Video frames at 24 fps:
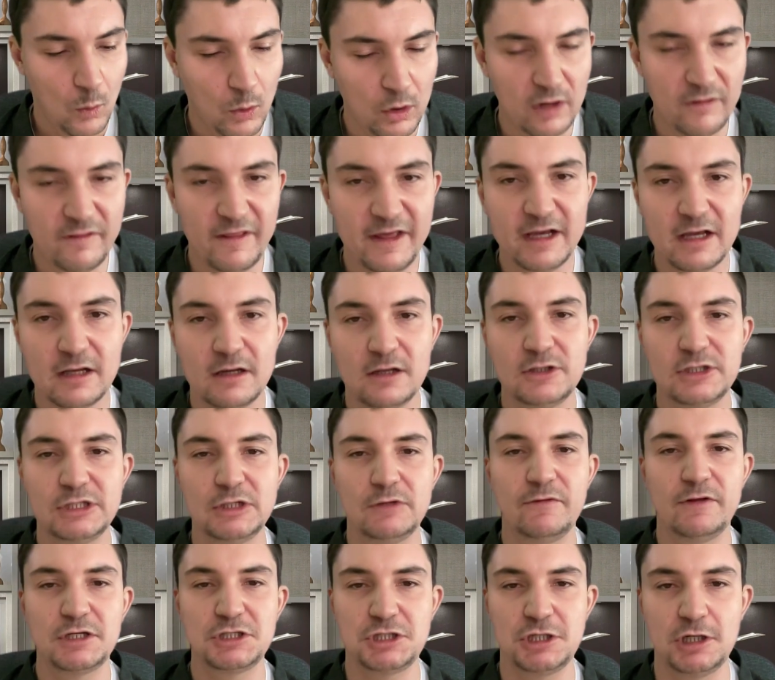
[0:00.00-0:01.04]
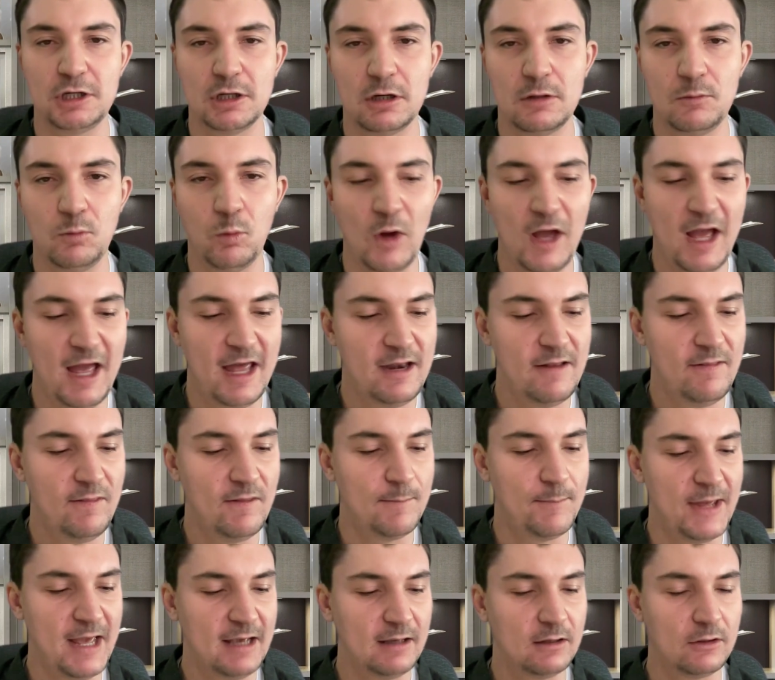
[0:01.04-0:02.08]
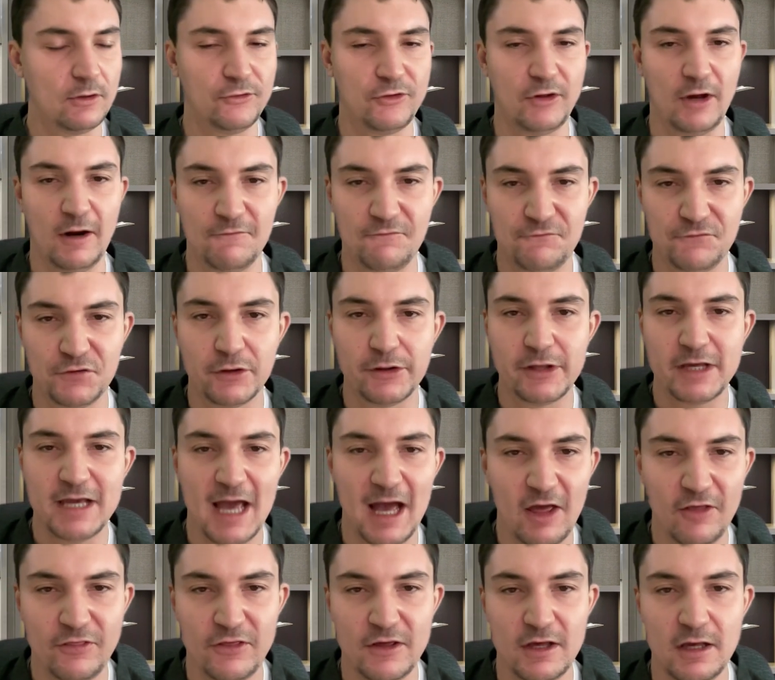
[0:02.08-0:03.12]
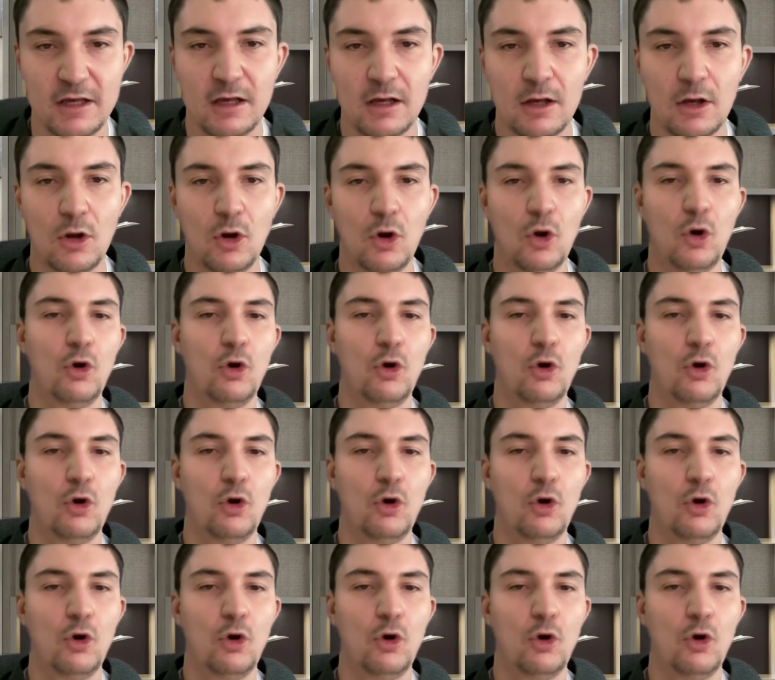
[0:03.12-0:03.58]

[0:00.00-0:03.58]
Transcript: what are they going to do this year when the Bengals are fully healthy,